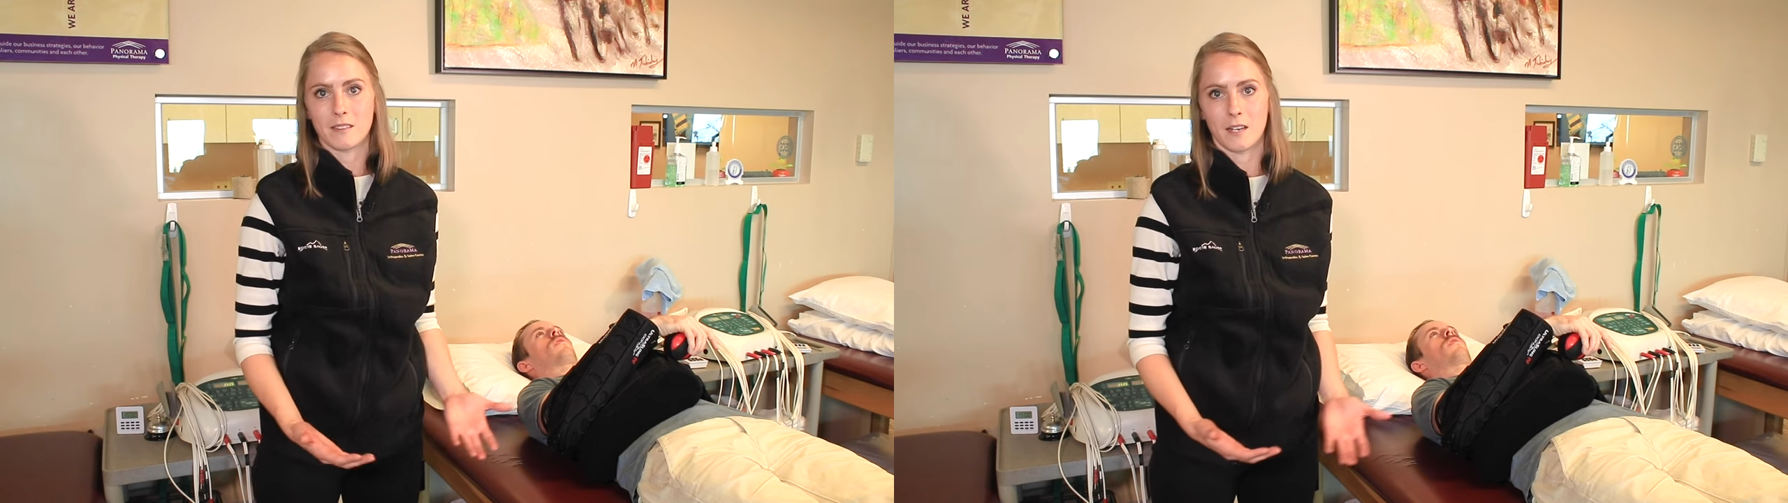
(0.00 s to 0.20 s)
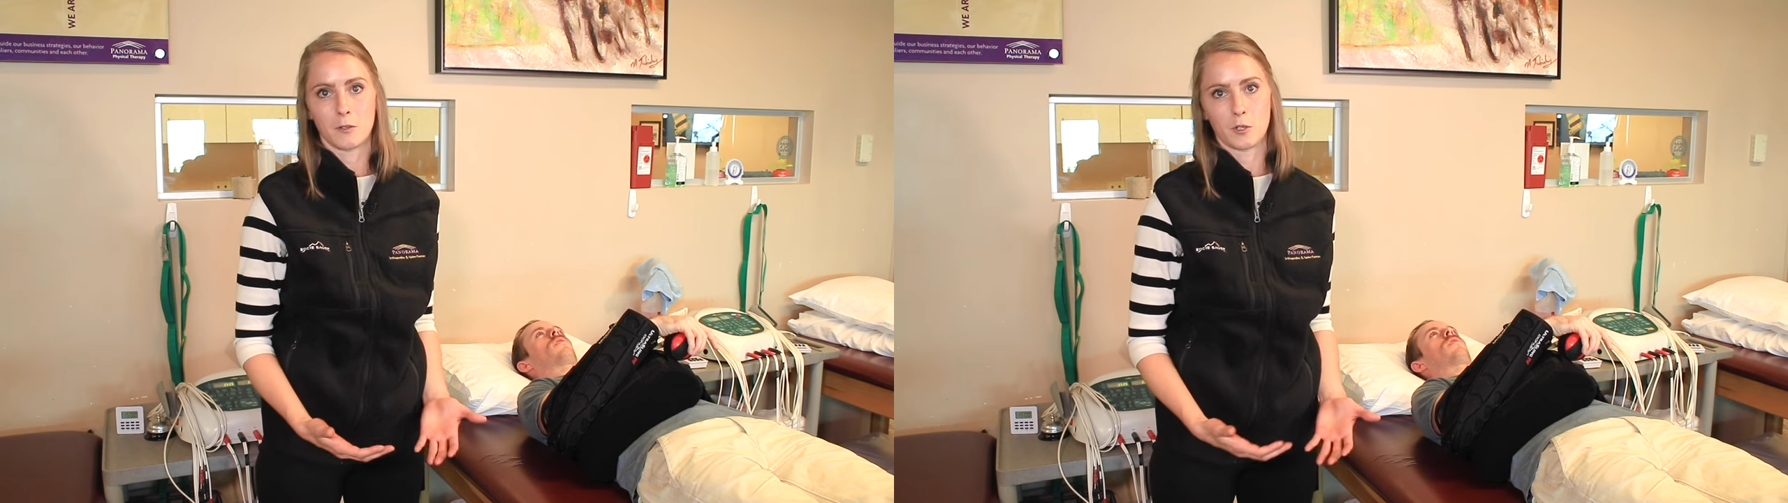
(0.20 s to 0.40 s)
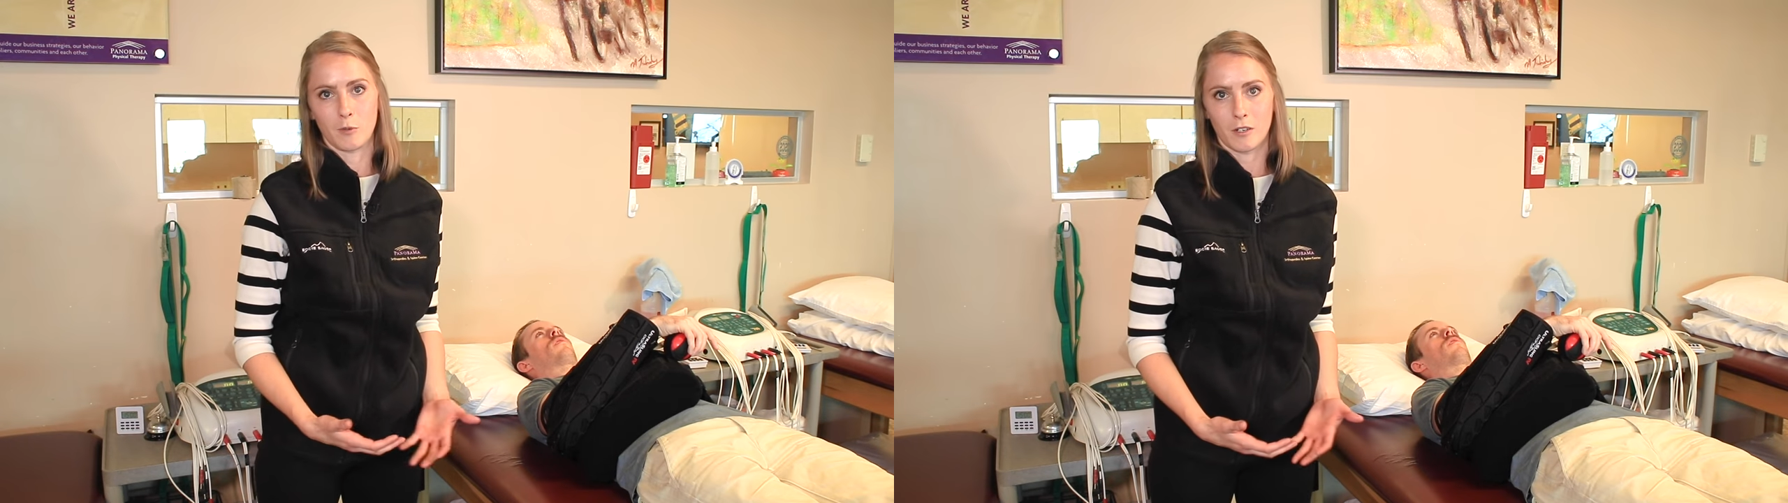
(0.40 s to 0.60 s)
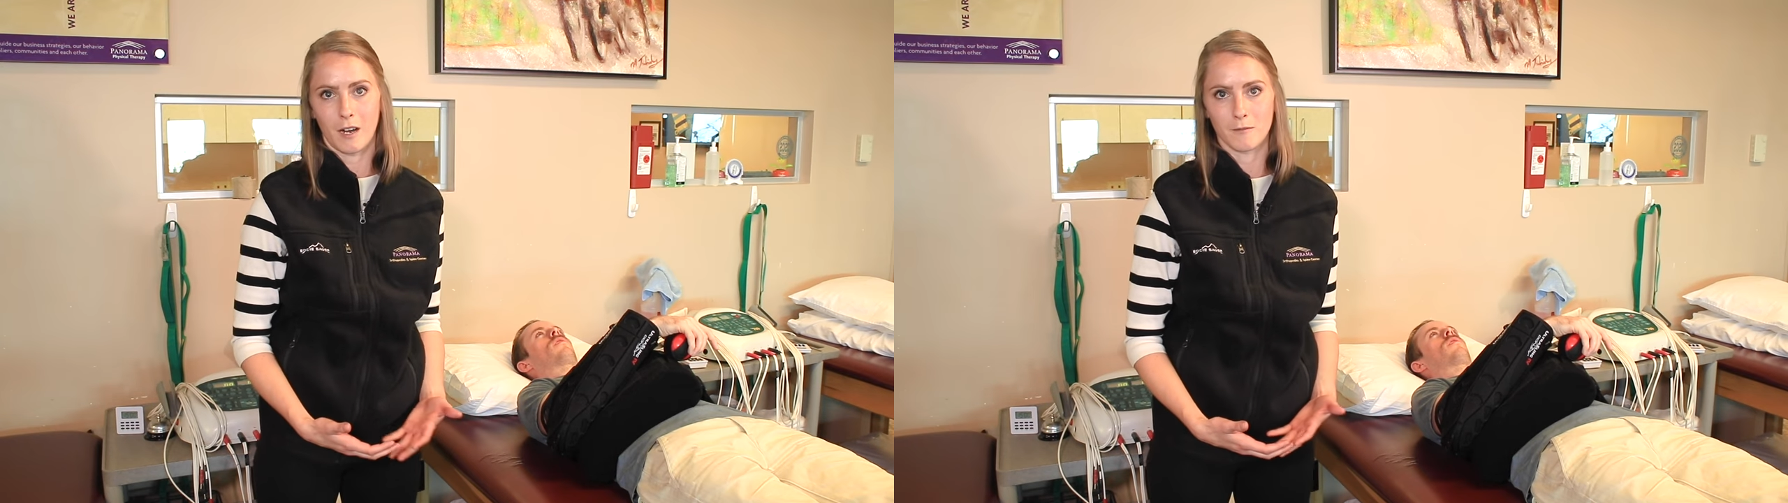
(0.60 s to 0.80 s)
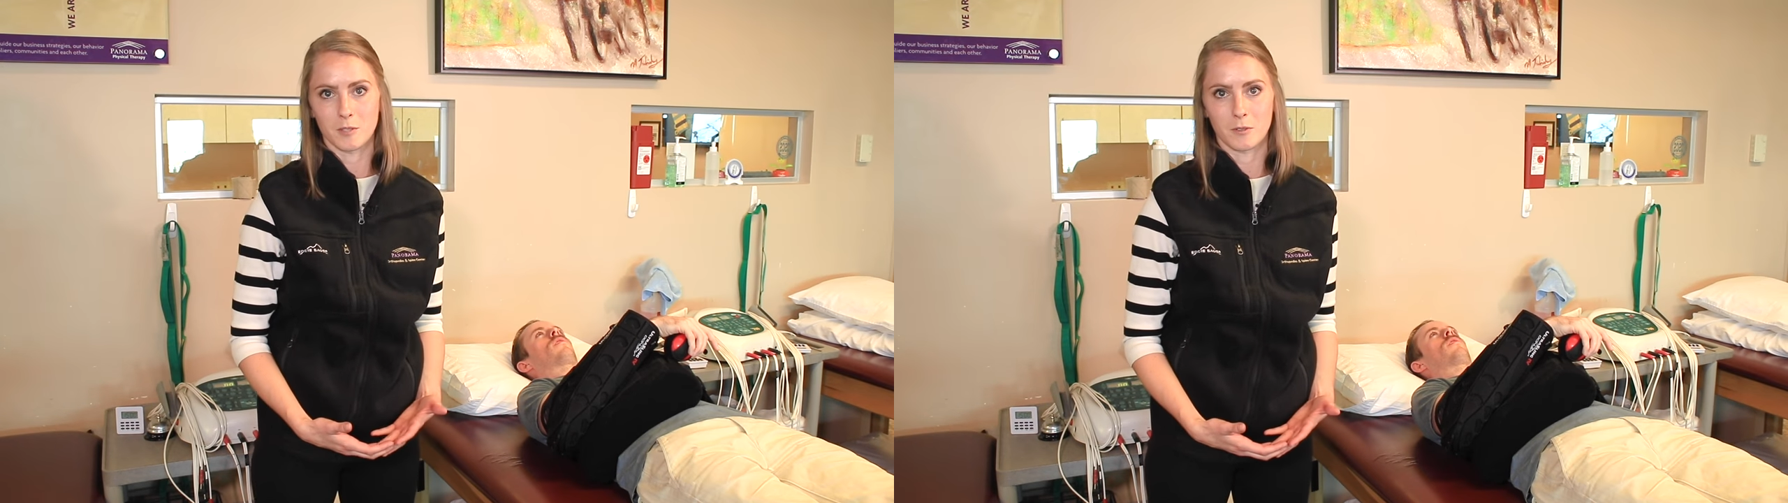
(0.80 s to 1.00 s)
that a little more
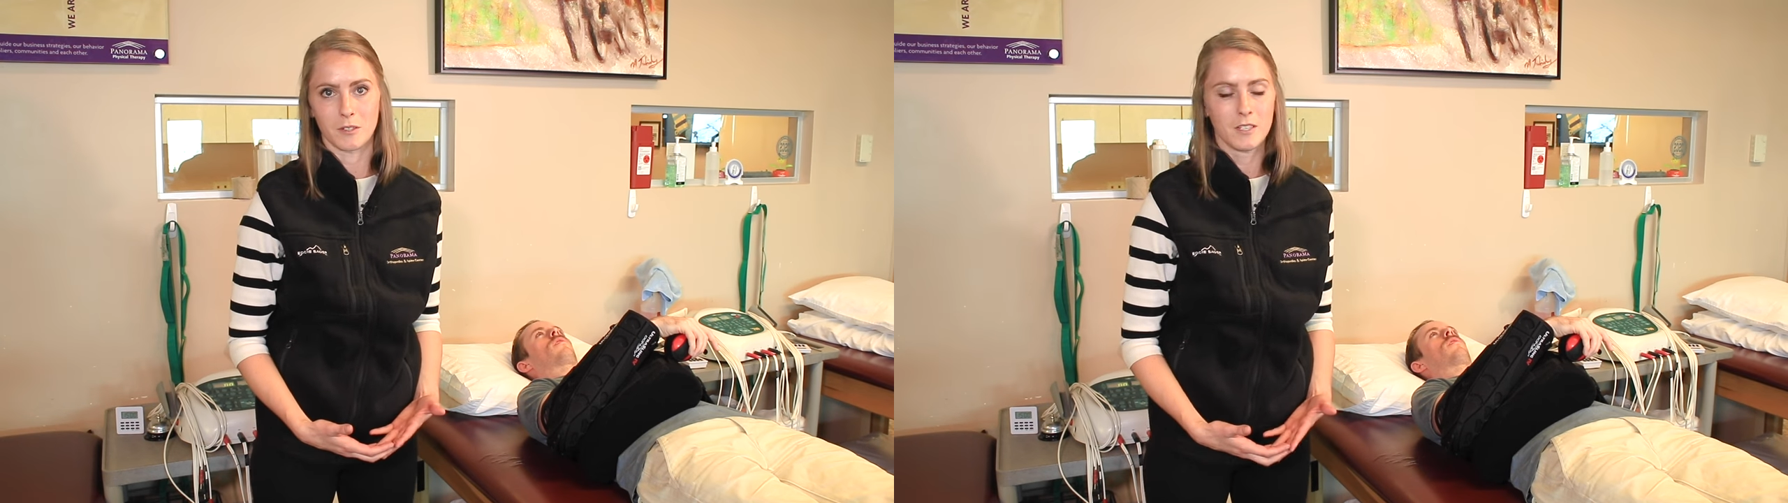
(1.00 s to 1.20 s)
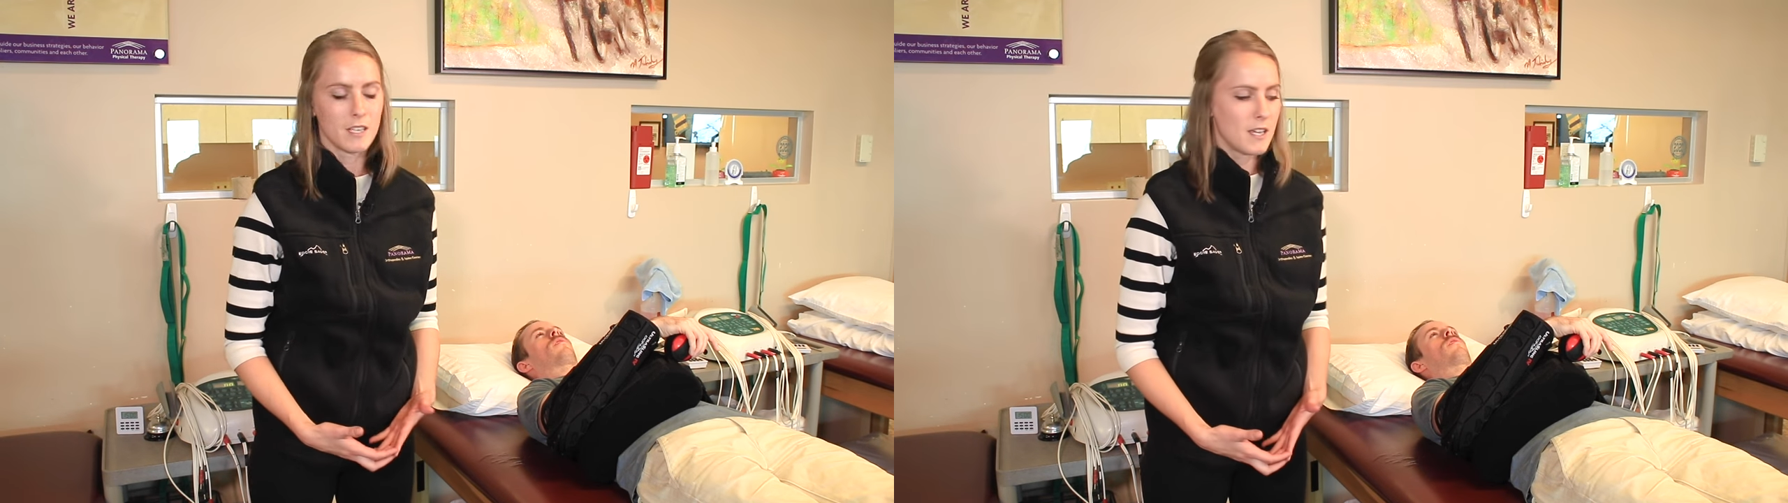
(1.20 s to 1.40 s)
comfortable.